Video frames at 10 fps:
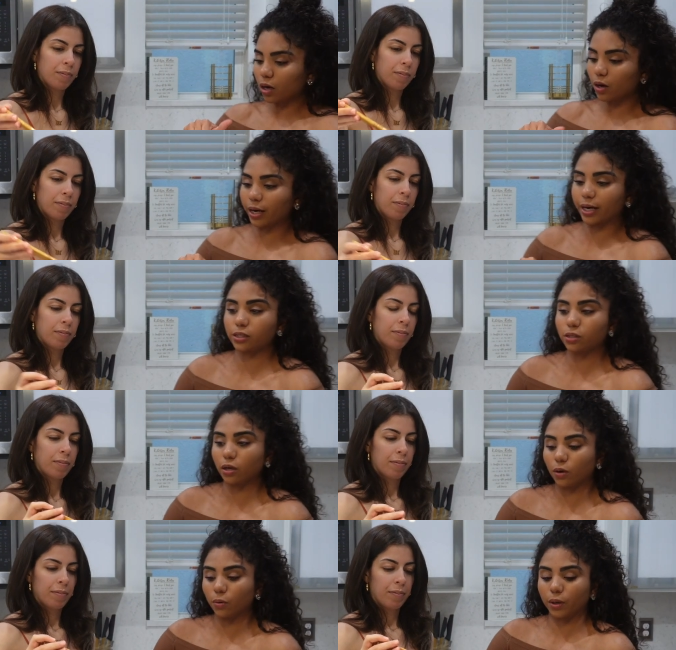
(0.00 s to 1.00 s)
Speaker 1: Okay,
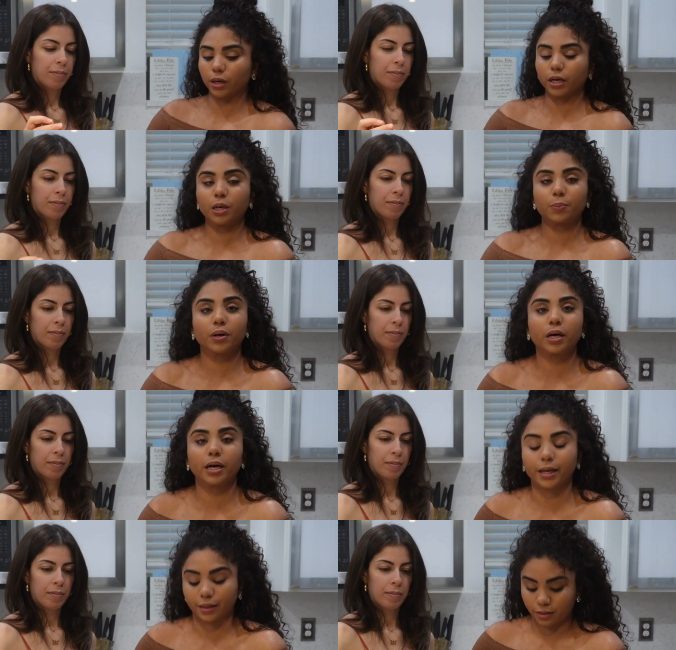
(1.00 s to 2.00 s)
so we're gonna
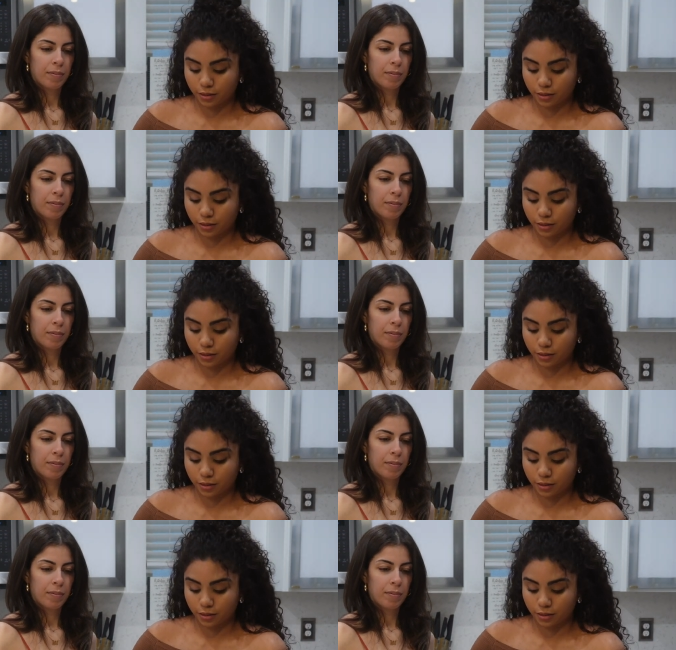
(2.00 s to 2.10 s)
put